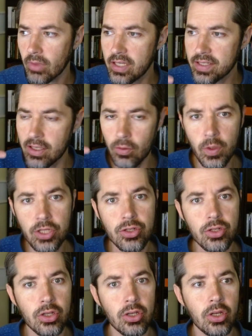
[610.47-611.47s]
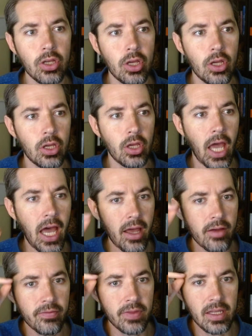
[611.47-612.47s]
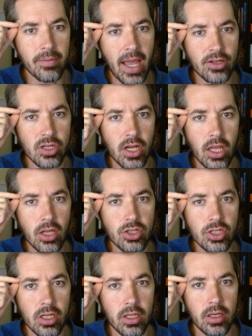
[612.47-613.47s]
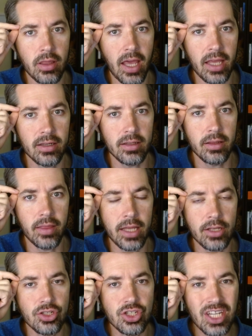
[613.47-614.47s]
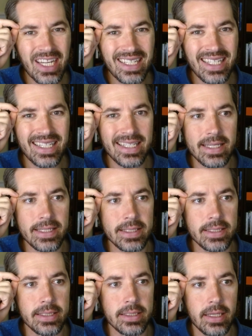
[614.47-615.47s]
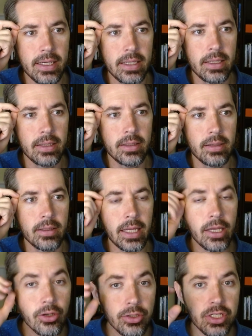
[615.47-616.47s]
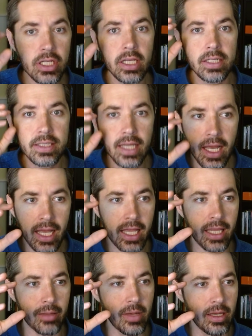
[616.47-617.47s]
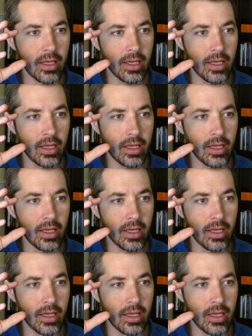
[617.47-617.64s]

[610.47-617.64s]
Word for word: is that we should have the imagination that that Jesus's energy and time